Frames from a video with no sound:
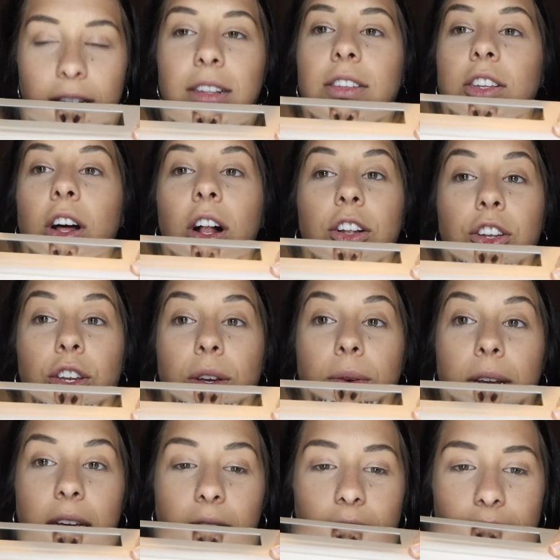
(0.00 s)
It's called
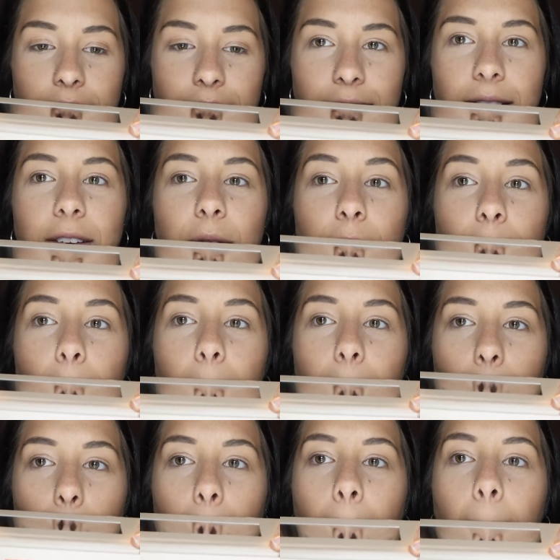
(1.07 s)
Nudie. Ooh,
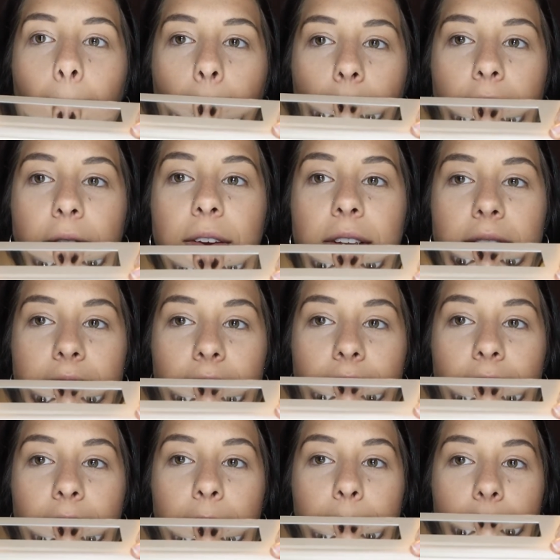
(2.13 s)
you can see
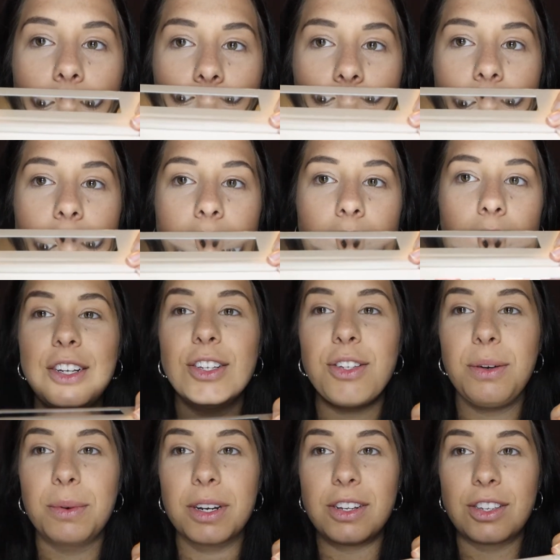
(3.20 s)
right up my nose. So
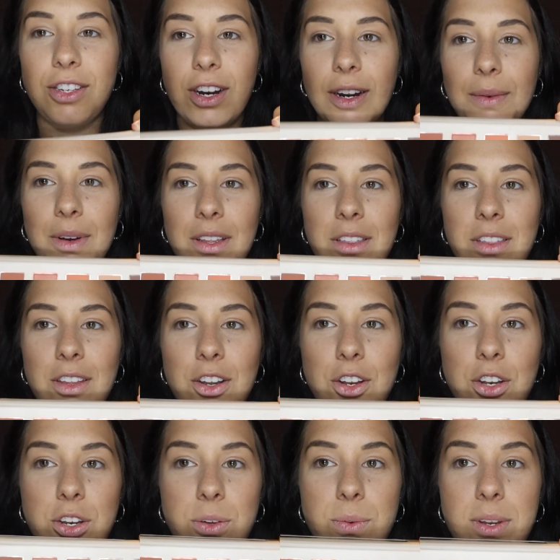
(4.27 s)
I'm going to start with
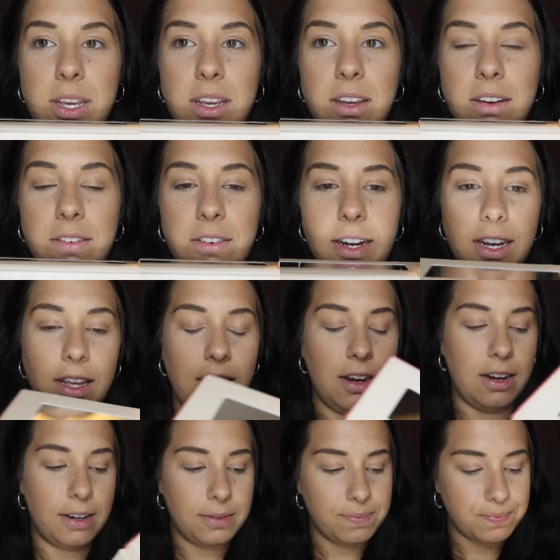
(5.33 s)
Nudie right
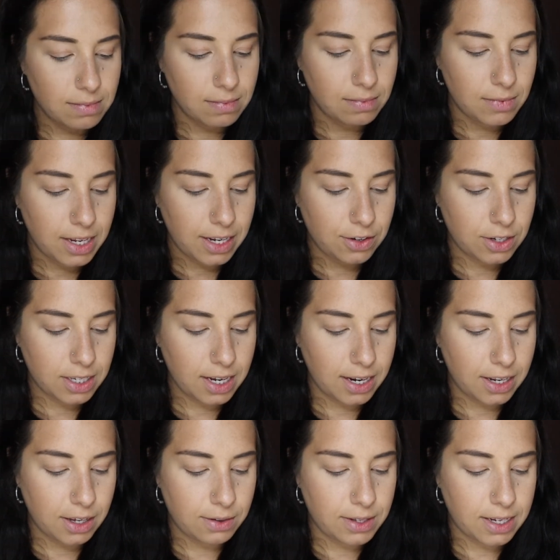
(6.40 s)
here and just kind
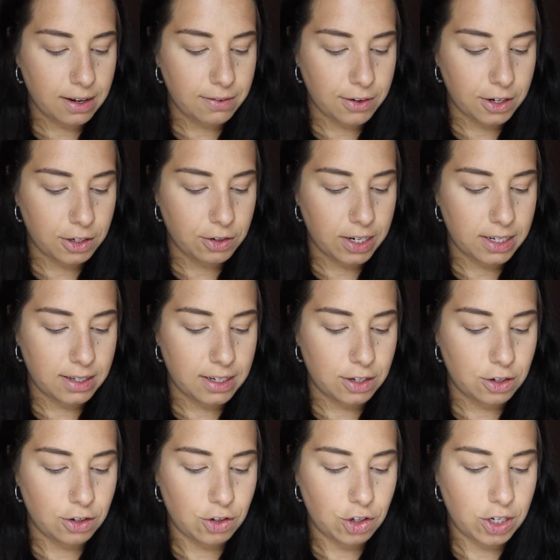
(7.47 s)
of use that for a
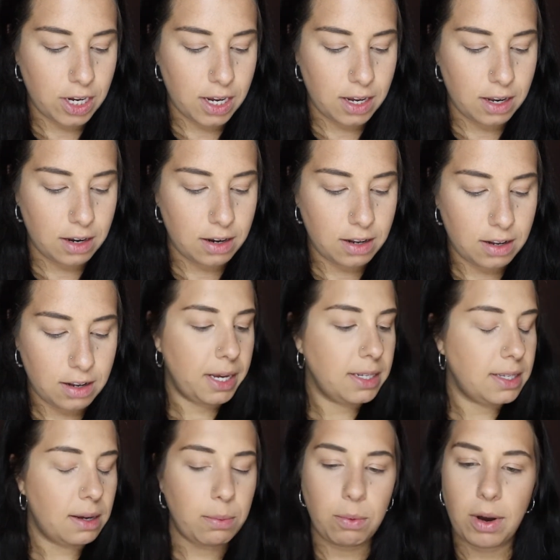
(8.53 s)
transition shade.
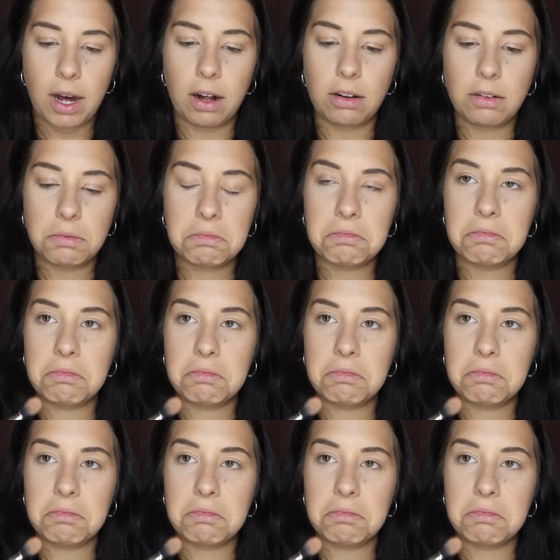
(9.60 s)
Picks up well.